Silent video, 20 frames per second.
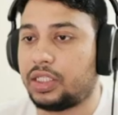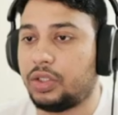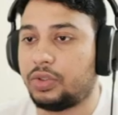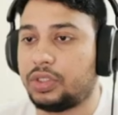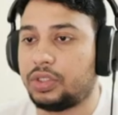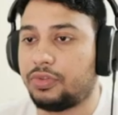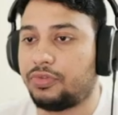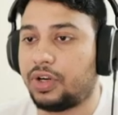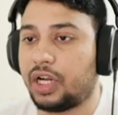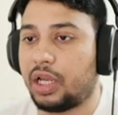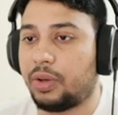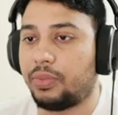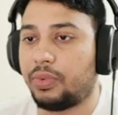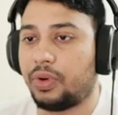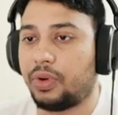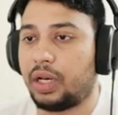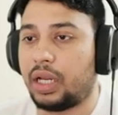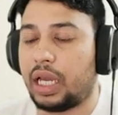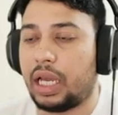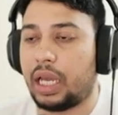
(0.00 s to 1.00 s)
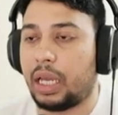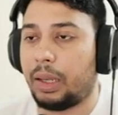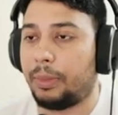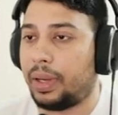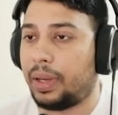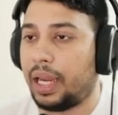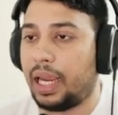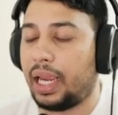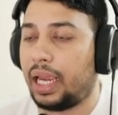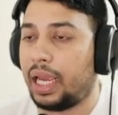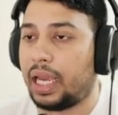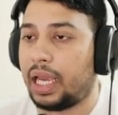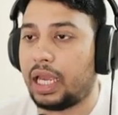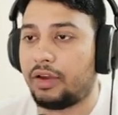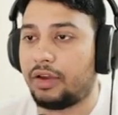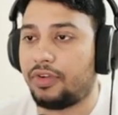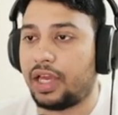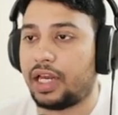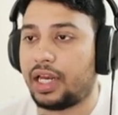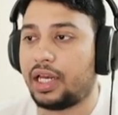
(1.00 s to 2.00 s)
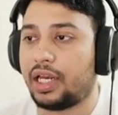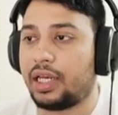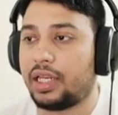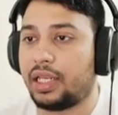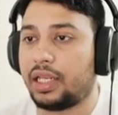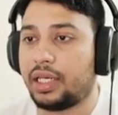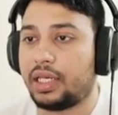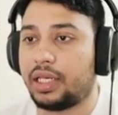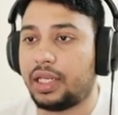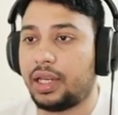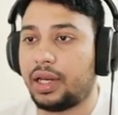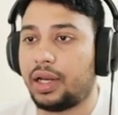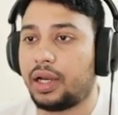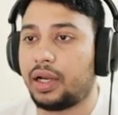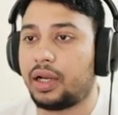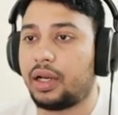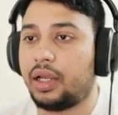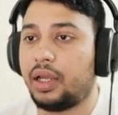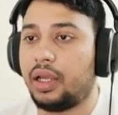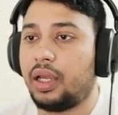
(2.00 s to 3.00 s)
using variable, and I have added it here.